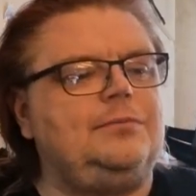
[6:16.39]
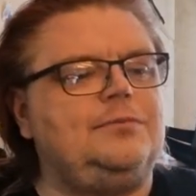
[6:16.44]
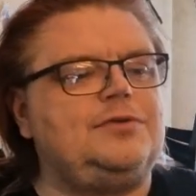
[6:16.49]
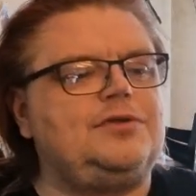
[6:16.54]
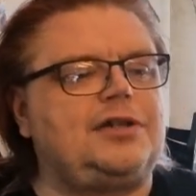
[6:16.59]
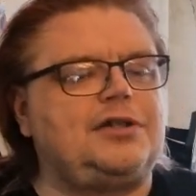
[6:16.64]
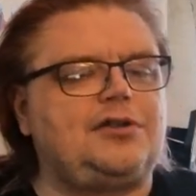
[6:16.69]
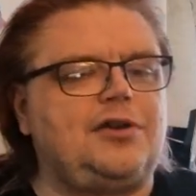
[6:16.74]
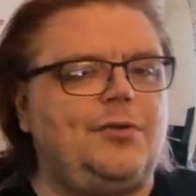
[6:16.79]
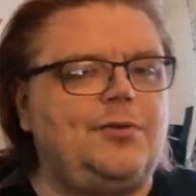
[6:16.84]

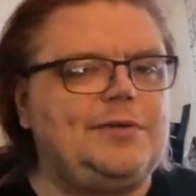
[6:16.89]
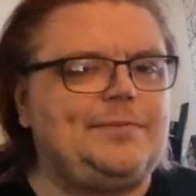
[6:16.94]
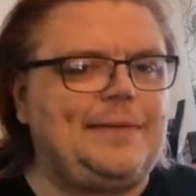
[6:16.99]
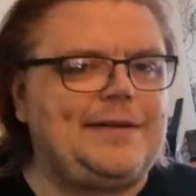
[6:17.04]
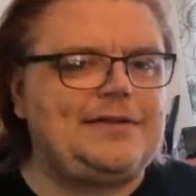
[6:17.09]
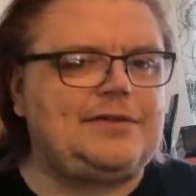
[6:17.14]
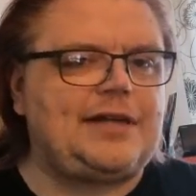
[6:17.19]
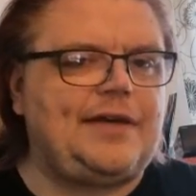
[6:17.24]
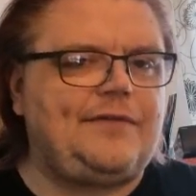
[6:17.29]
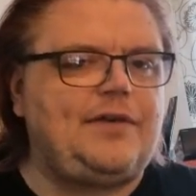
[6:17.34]
So it's always
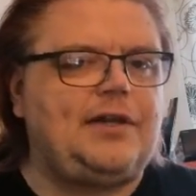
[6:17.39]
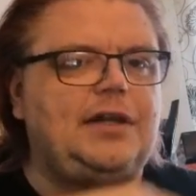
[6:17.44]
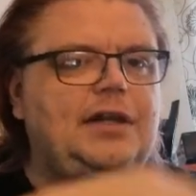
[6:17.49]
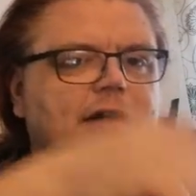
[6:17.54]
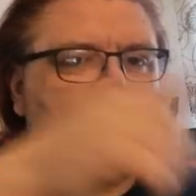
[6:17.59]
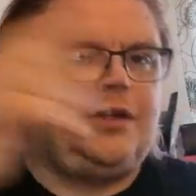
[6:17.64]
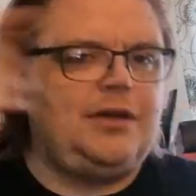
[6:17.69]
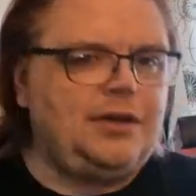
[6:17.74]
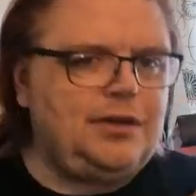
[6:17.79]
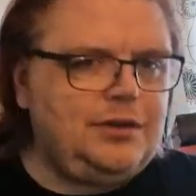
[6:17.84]
best to have a
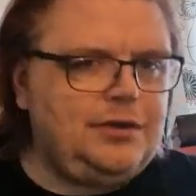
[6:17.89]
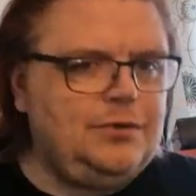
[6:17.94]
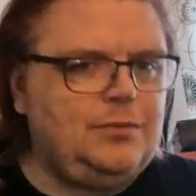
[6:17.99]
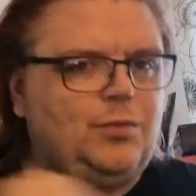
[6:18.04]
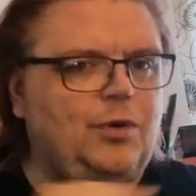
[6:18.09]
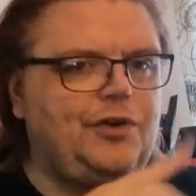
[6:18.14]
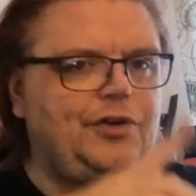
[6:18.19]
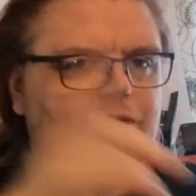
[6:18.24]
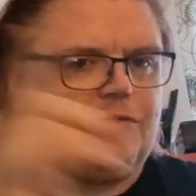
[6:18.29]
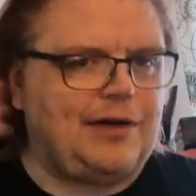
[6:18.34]

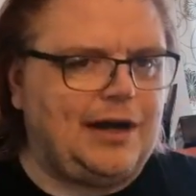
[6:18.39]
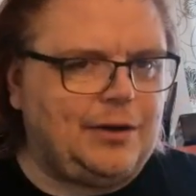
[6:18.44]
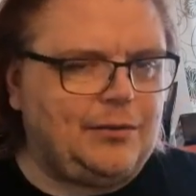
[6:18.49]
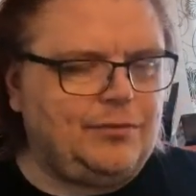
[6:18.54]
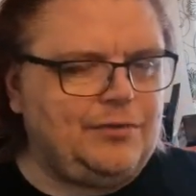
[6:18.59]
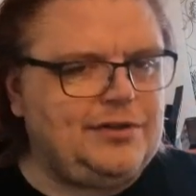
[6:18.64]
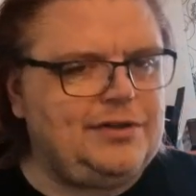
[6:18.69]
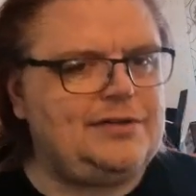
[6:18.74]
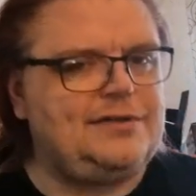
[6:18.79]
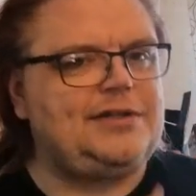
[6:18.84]
wander
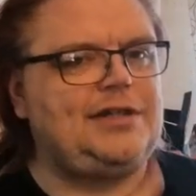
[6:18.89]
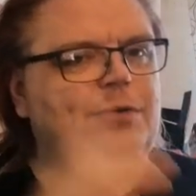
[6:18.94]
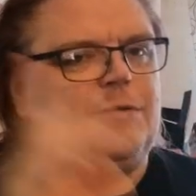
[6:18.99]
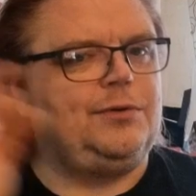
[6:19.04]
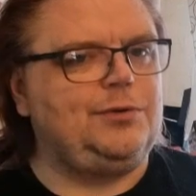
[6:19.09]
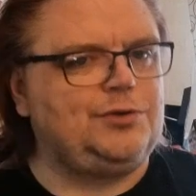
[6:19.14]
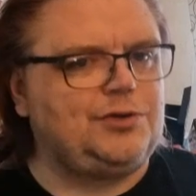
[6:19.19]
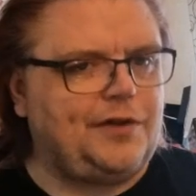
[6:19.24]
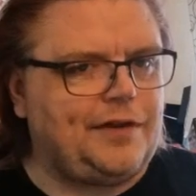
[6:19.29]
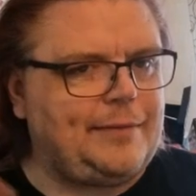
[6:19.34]
around, see
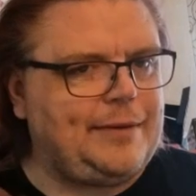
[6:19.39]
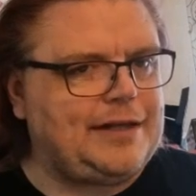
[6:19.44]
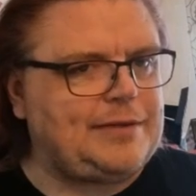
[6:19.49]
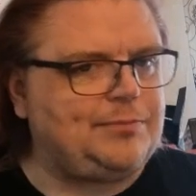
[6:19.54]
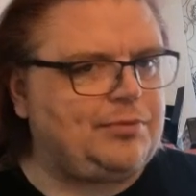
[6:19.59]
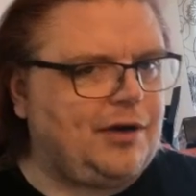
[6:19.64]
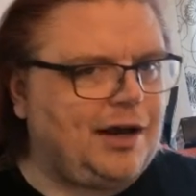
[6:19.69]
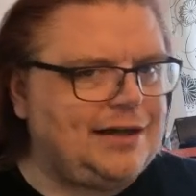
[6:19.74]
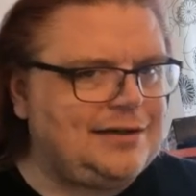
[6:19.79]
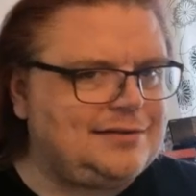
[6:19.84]
who's got the best
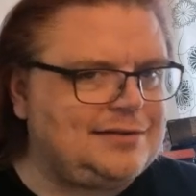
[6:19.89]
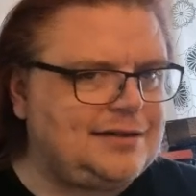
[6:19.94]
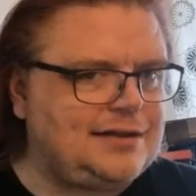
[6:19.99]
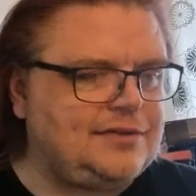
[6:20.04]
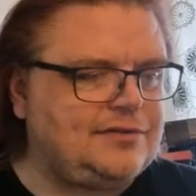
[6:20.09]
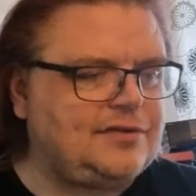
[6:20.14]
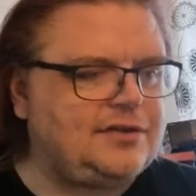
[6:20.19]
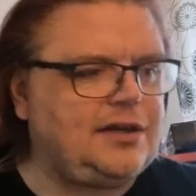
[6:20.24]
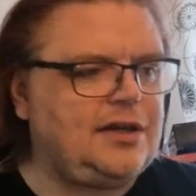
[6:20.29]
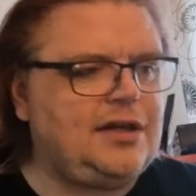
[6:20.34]

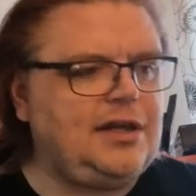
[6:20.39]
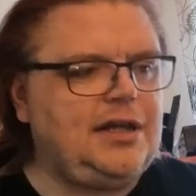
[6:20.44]
prices.